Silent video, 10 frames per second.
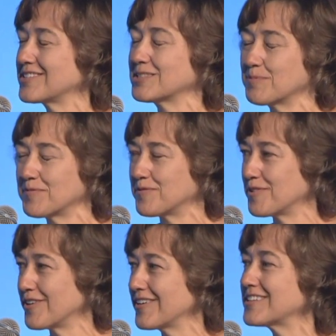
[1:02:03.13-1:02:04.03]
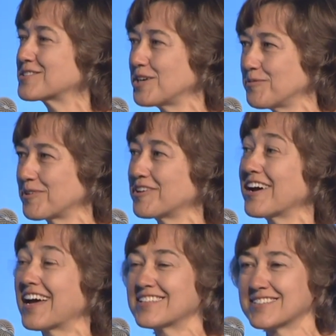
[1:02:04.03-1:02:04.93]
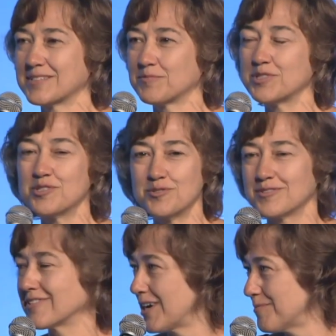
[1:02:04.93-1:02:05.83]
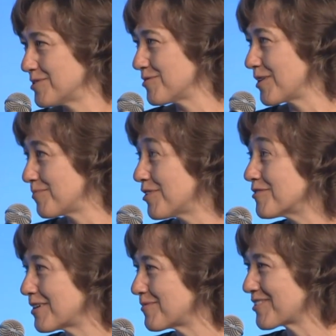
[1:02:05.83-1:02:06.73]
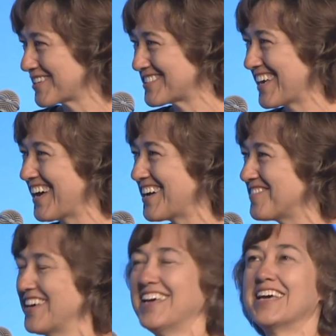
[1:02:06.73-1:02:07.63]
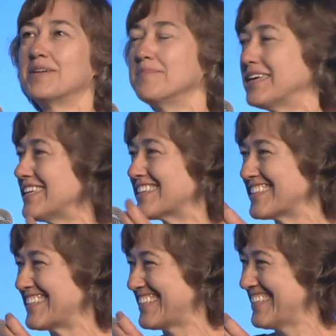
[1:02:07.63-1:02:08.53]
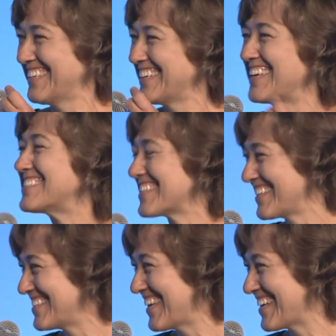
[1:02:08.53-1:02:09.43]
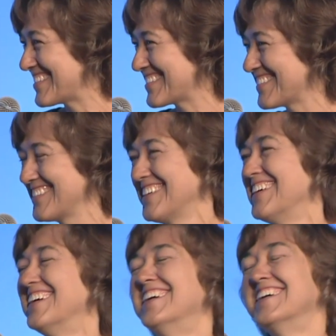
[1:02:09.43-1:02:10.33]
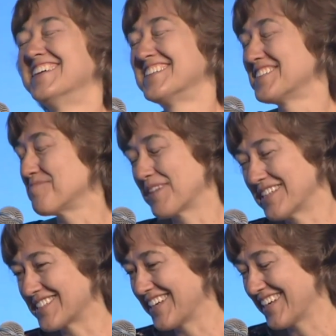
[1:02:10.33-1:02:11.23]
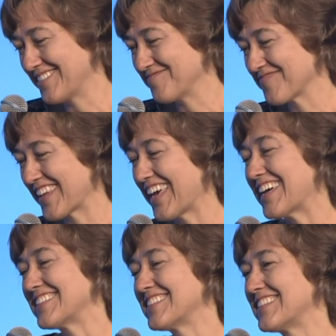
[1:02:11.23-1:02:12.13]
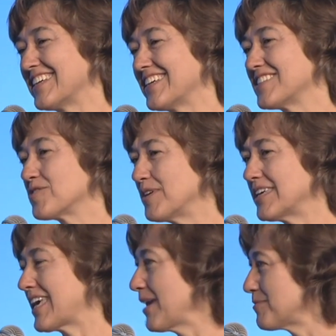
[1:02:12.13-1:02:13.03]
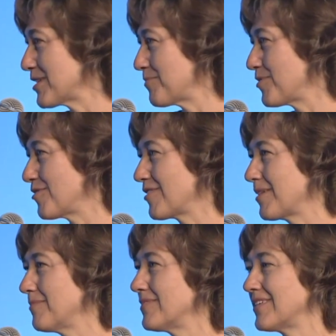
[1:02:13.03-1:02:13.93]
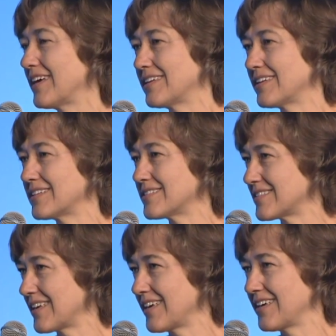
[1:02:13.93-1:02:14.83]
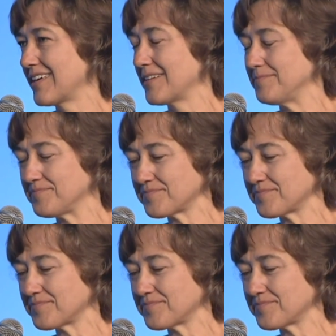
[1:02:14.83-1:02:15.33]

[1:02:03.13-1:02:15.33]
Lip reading: just before his coworker asked him, would you come to our program we're going to have? Immediately, he said yes. Praise God. And so he came to the program, and it's a